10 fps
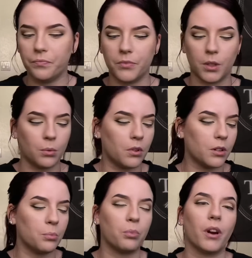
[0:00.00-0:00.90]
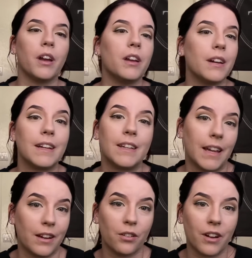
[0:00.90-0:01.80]
You want a bright
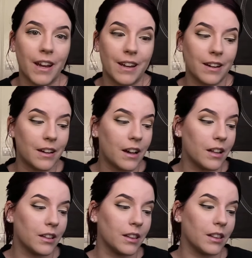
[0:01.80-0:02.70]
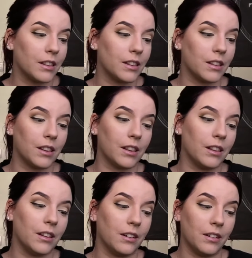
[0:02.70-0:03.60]
Gatorade,
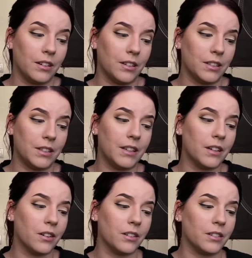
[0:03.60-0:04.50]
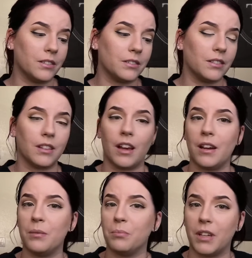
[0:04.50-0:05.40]
uh, neon
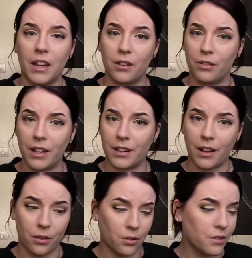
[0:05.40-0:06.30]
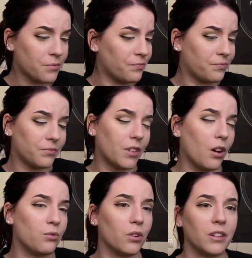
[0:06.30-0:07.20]
lime Gatorade color? Go
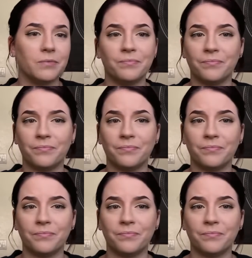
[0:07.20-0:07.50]
for it.